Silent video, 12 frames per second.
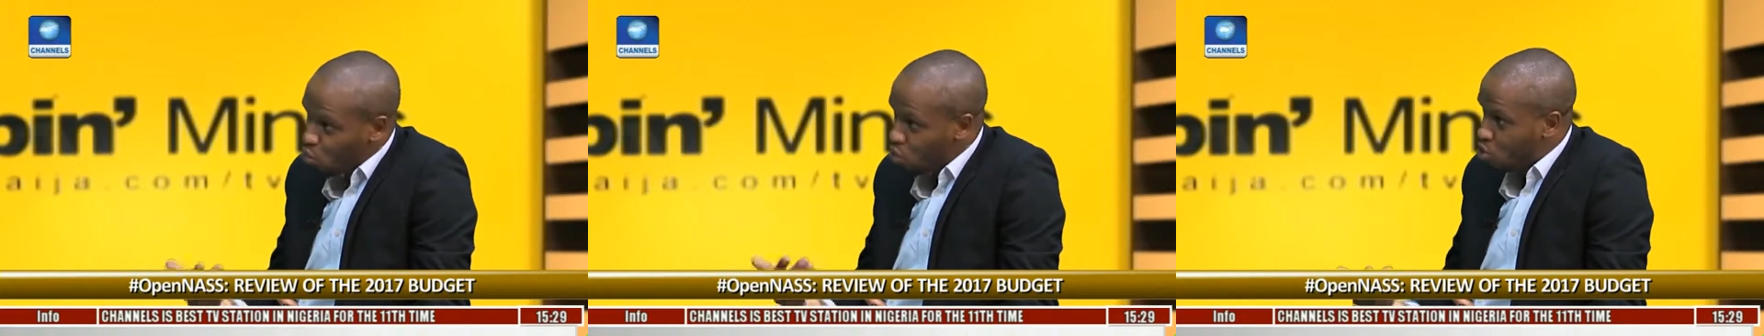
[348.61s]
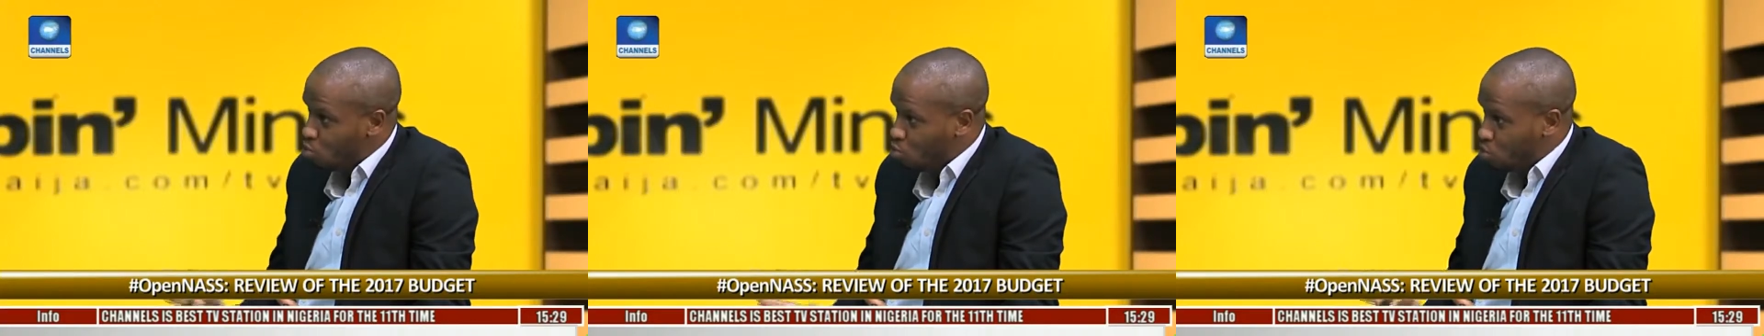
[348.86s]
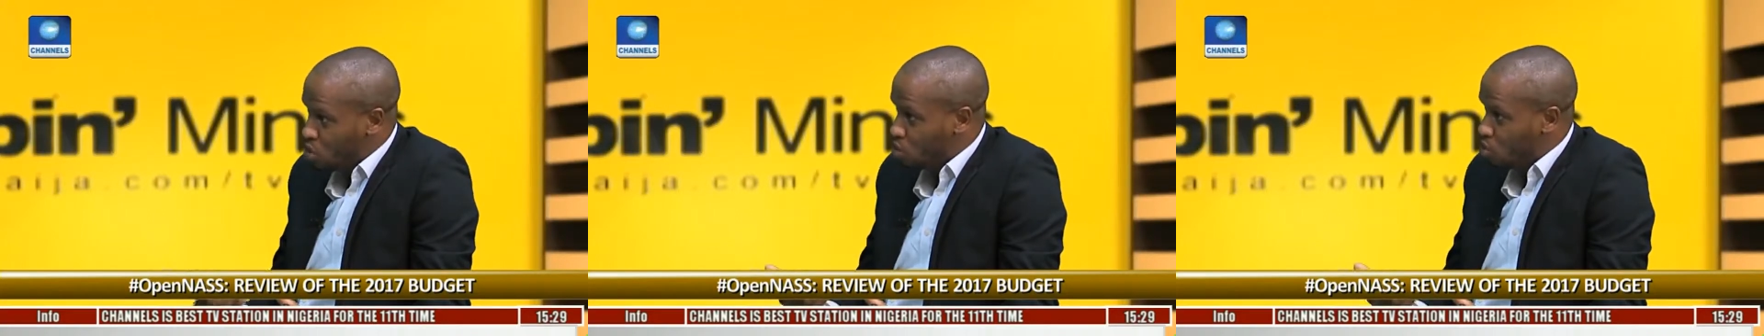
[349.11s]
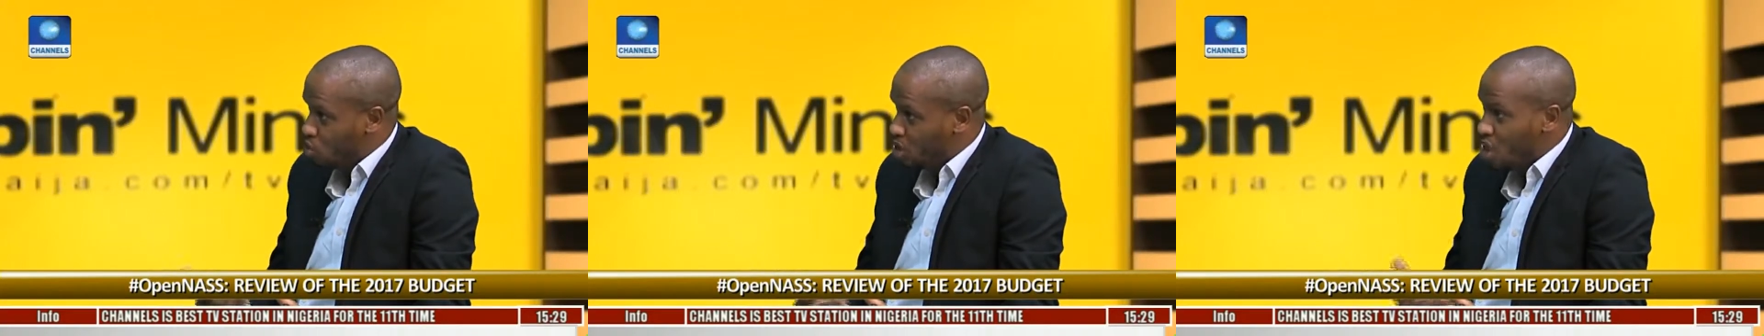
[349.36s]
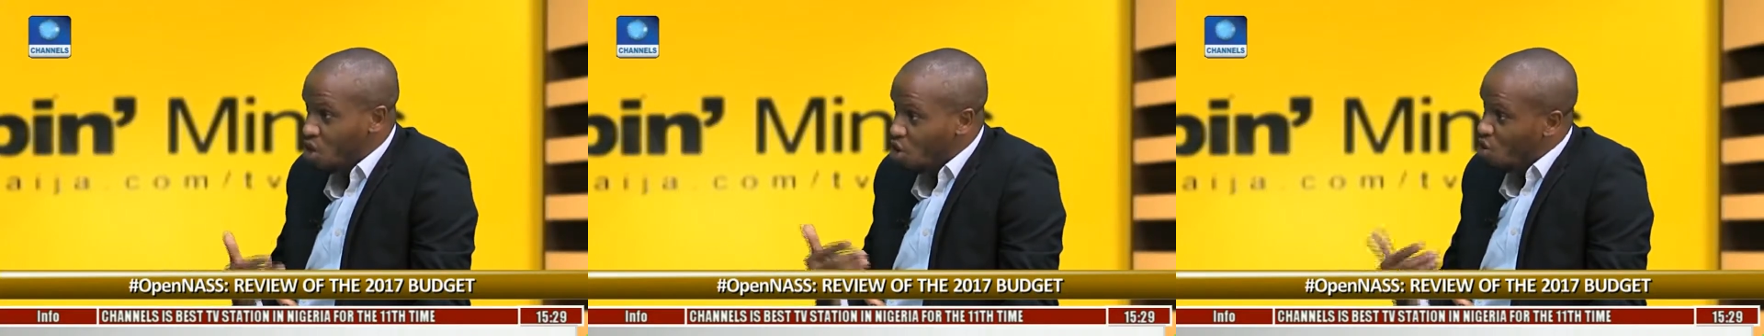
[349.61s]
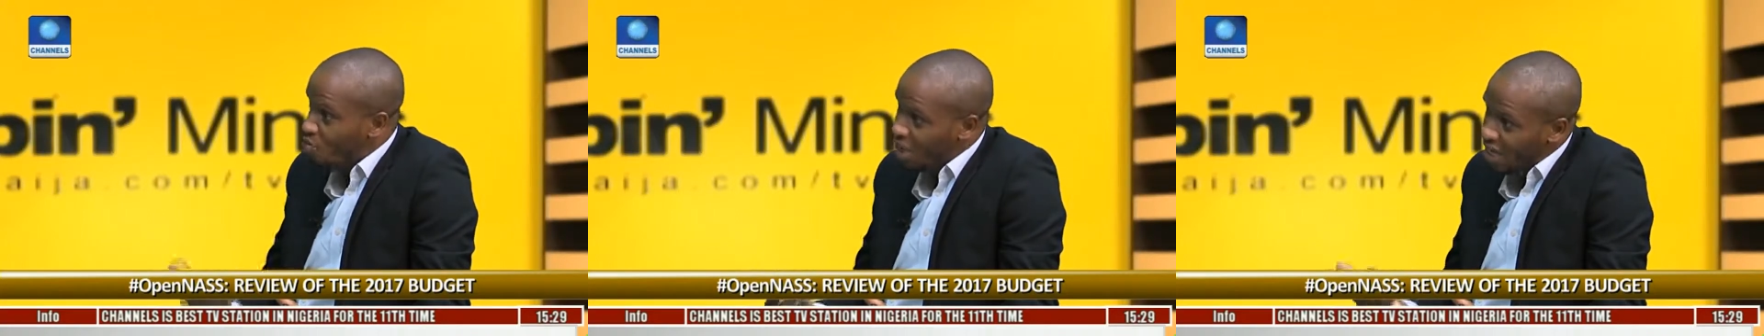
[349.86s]
we want to put into it,
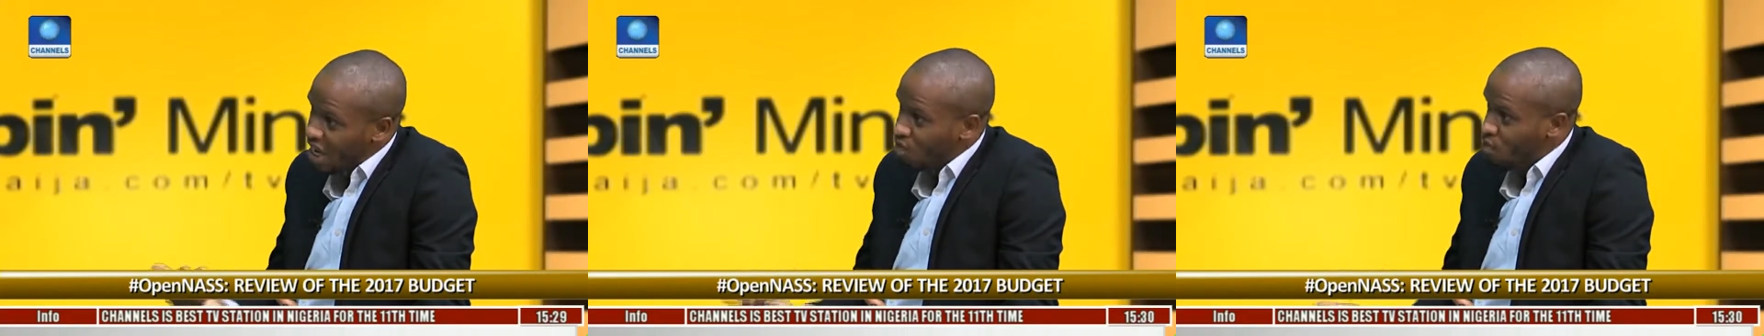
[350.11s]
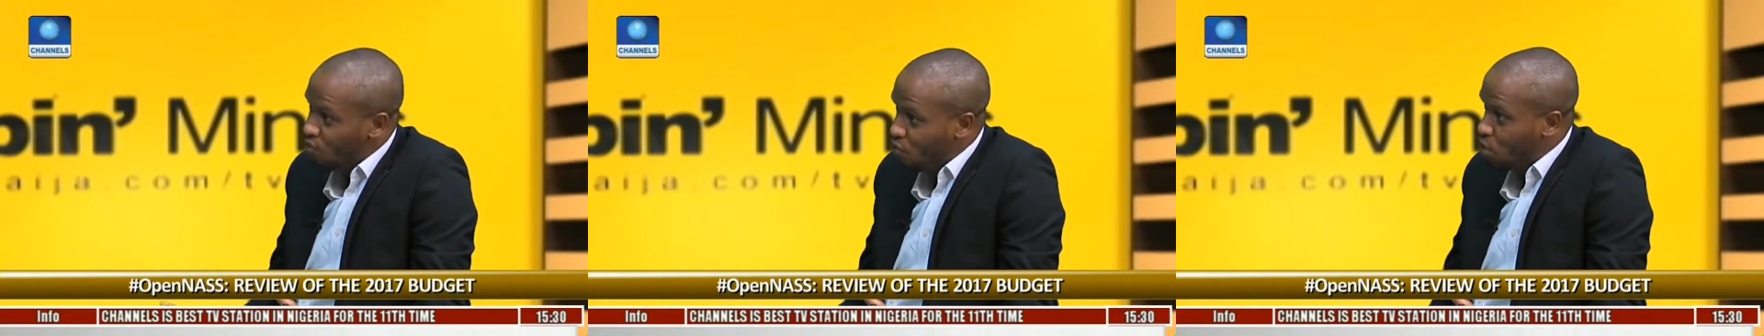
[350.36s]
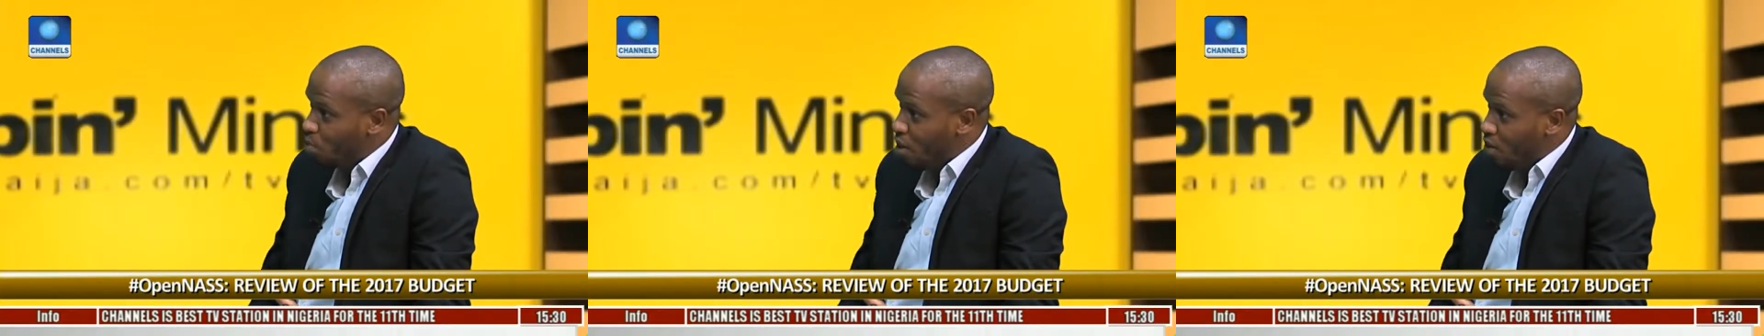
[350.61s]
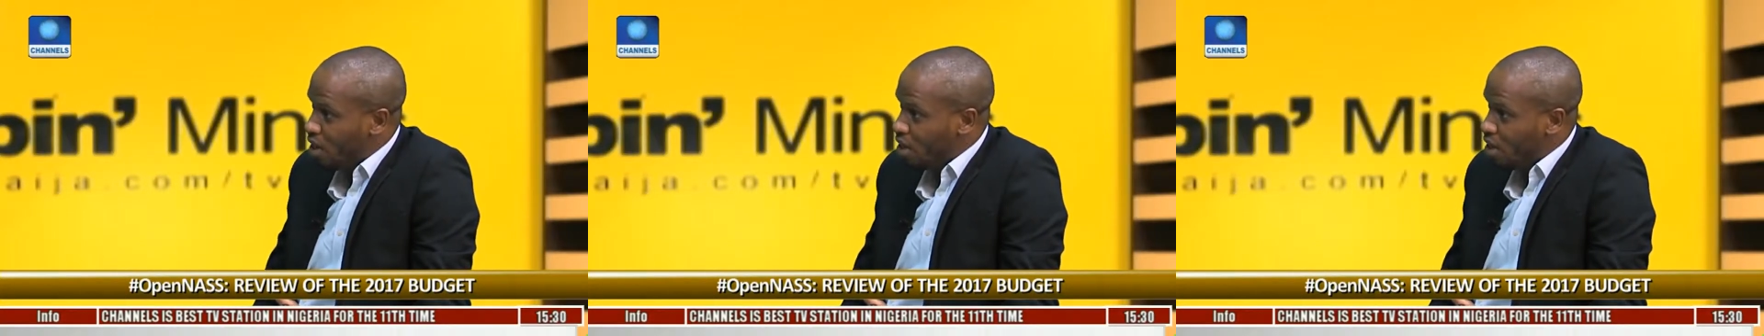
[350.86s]
government cannot fund power.